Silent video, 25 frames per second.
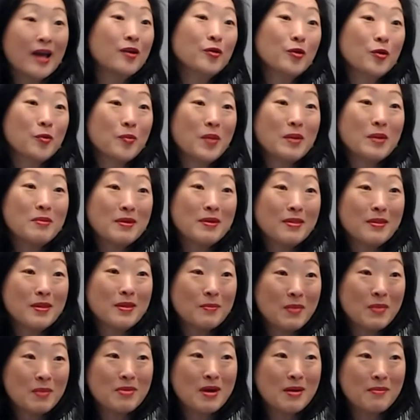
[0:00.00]
I don't know, maybe
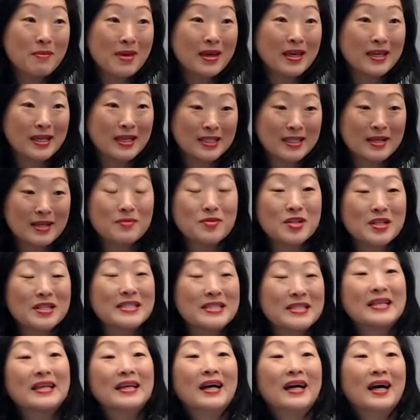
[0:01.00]
maybe I'm making
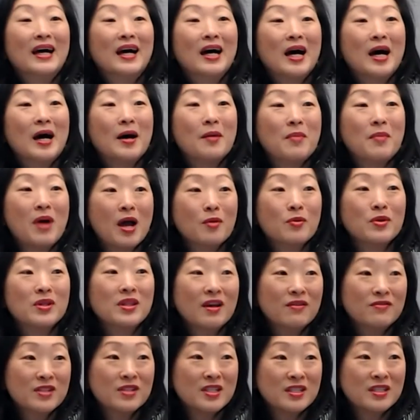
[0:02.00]
assumptions. Um, I
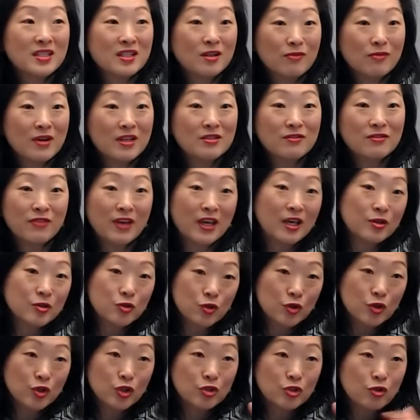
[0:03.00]
would love to see a raise of
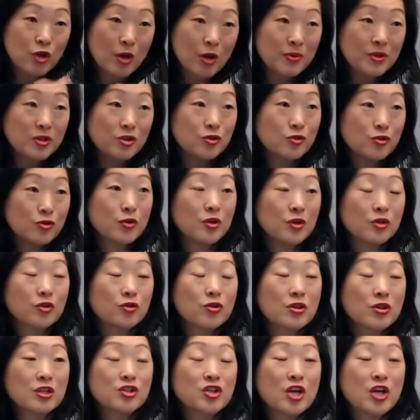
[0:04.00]
hands or you could drop in your,
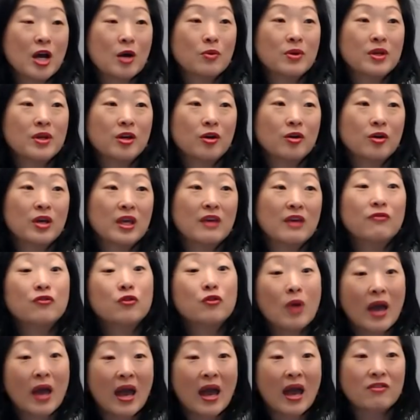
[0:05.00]
your the chat window if
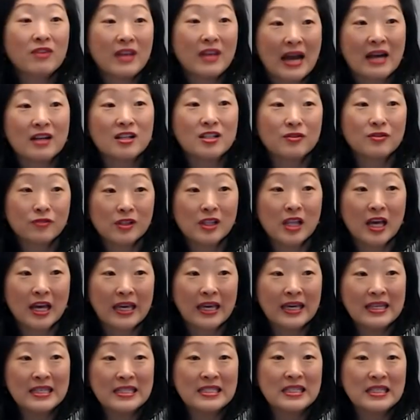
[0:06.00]
you have an active
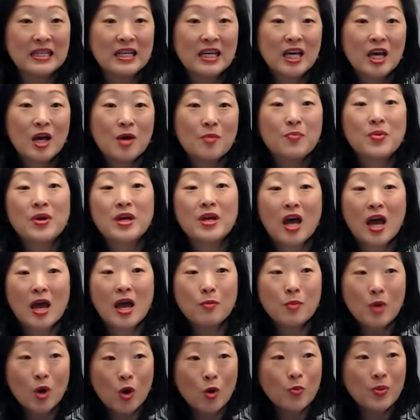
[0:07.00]
client. But
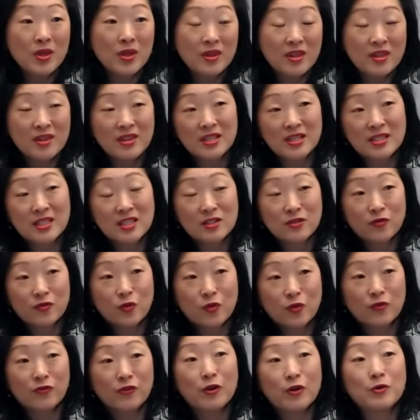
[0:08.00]
I'm hoping that this is
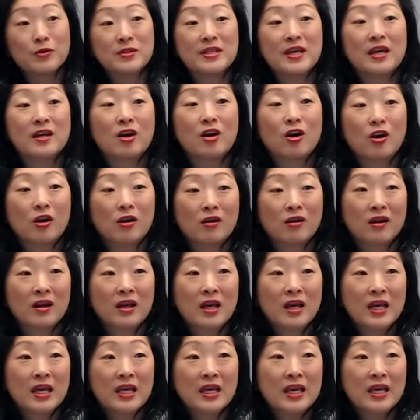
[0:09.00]
for folks that are
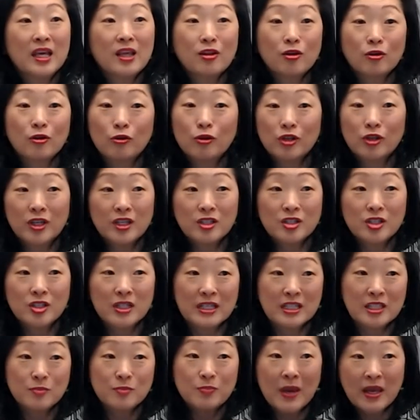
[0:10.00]
either looking
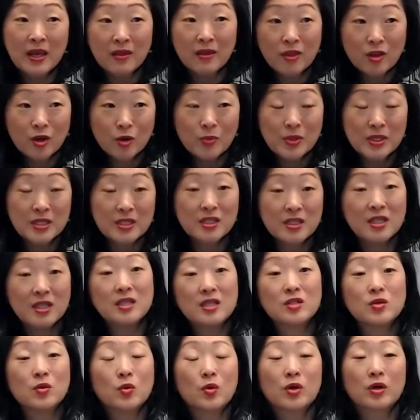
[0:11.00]
to expand their
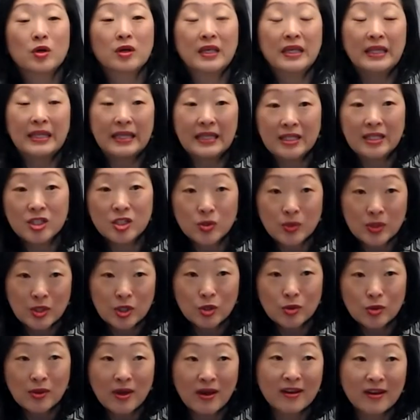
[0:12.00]
business or get into a
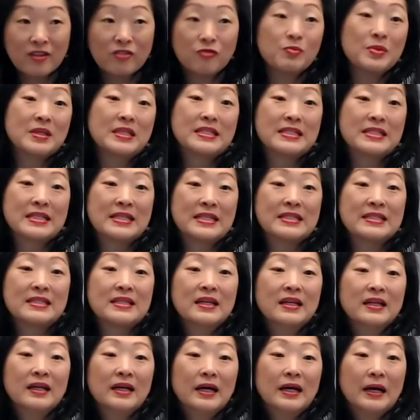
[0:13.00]
new line of
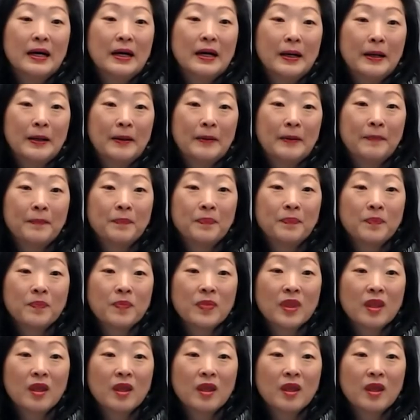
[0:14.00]
business um,